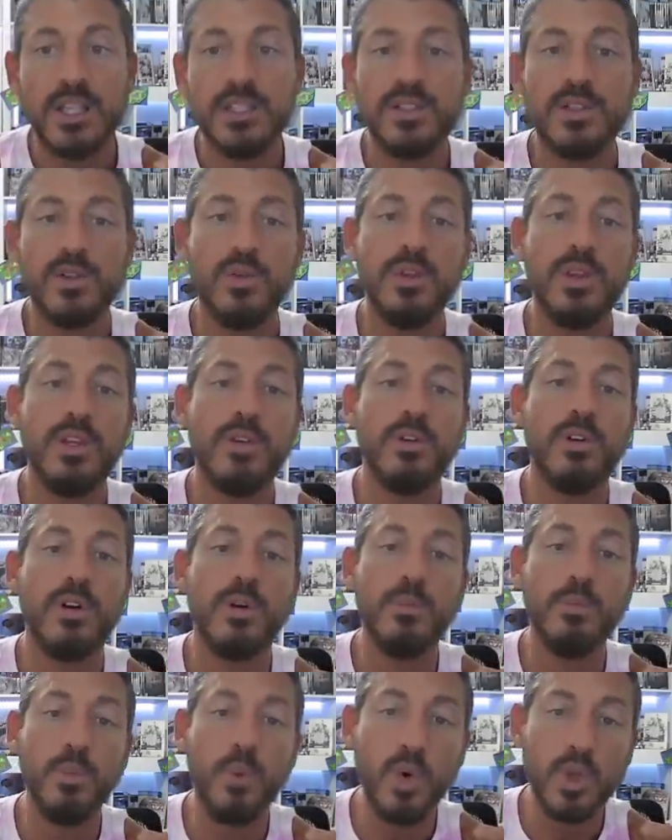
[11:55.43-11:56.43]
So there
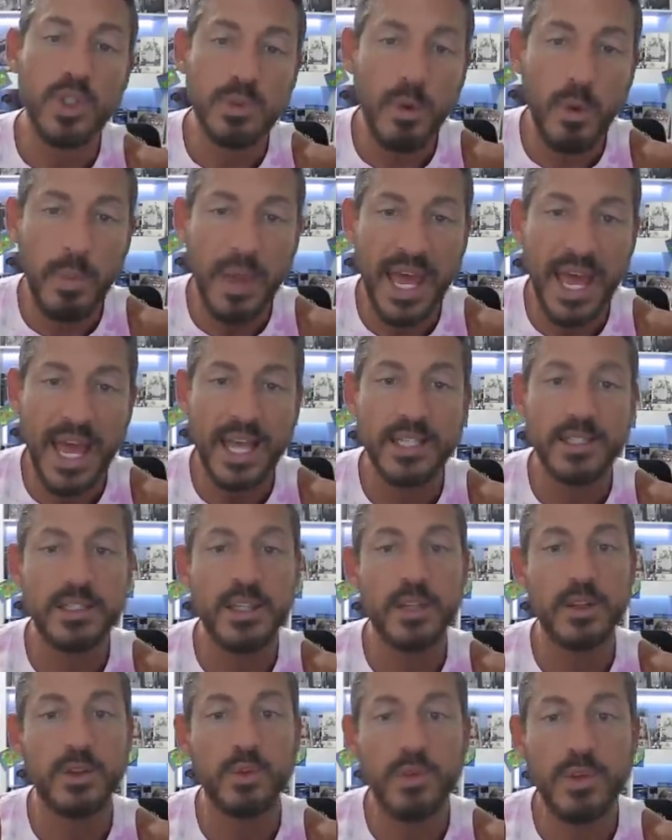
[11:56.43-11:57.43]
are multiple
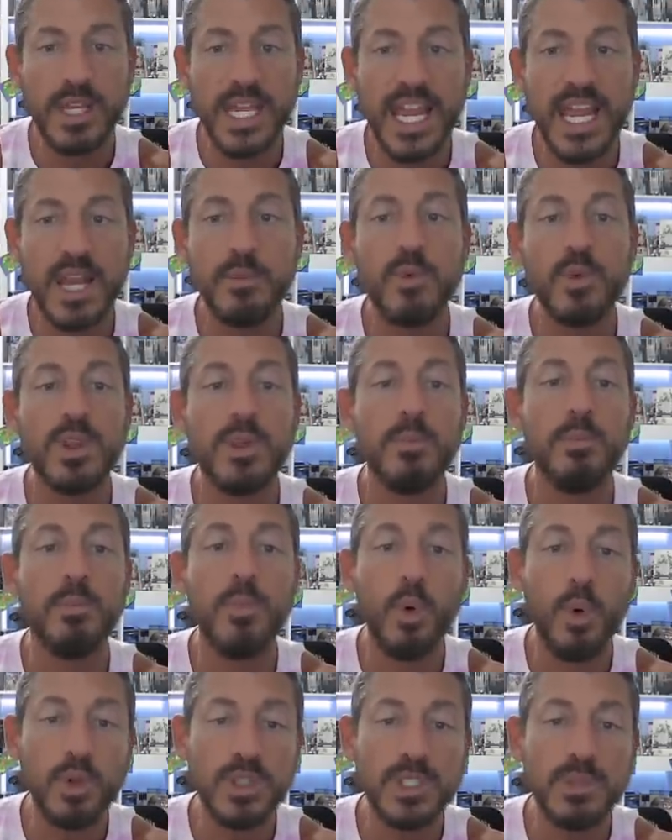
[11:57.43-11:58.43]
paths through the game with
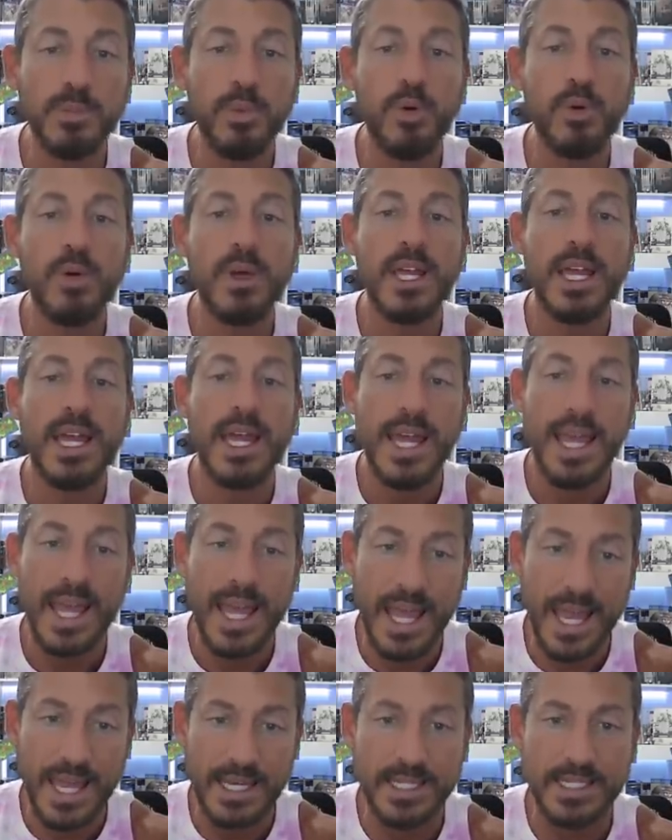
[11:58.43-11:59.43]
multiple
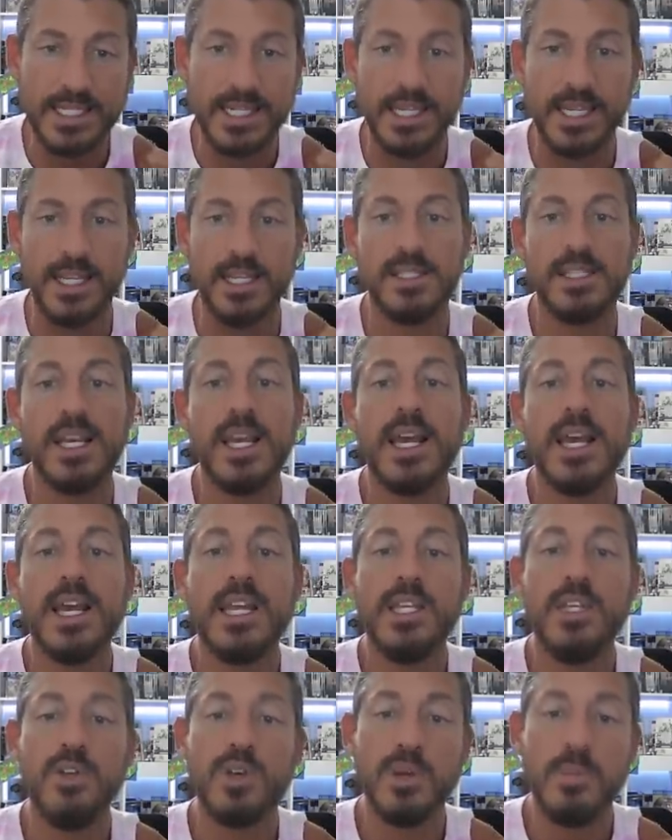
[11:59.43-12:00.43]
endings.
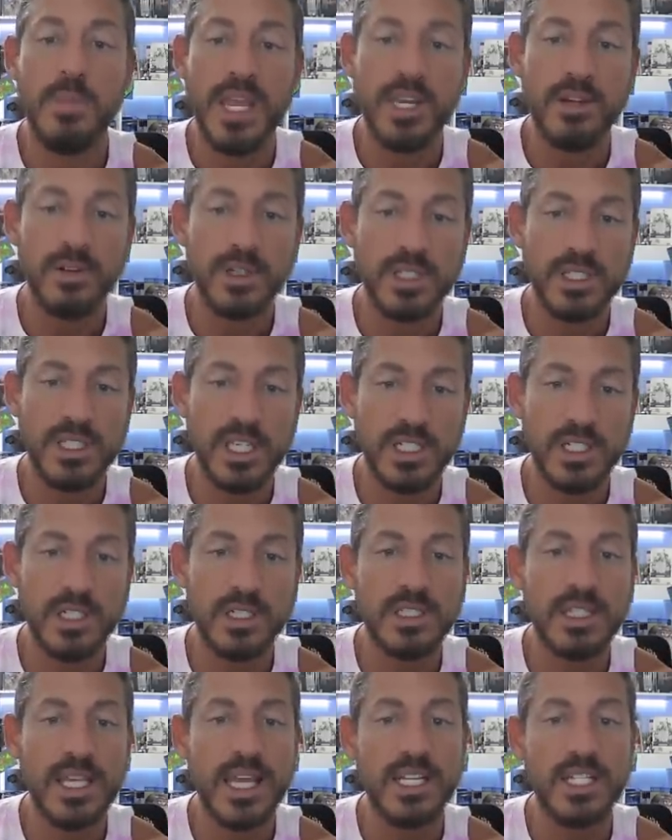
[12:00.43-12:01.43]
You can make your
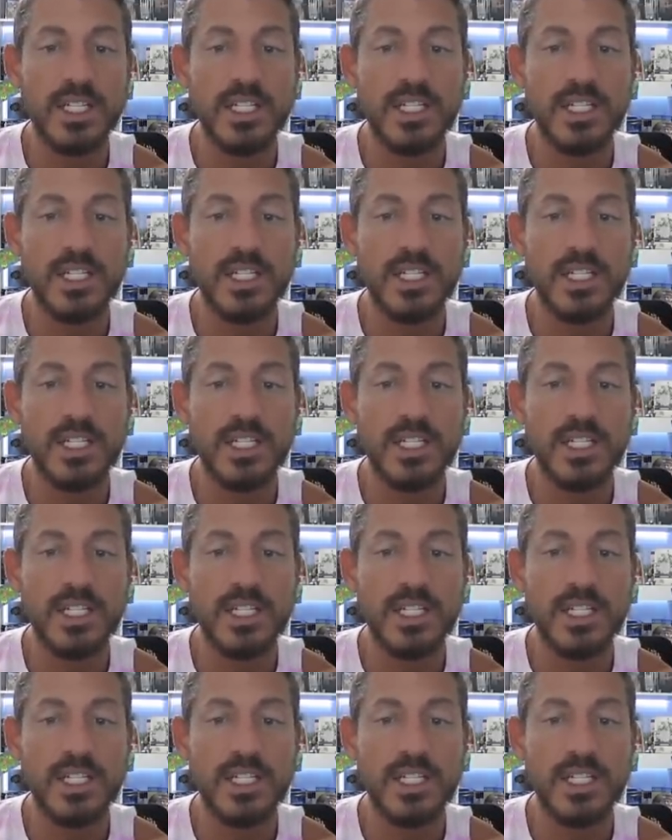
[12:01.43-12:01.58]
decisions and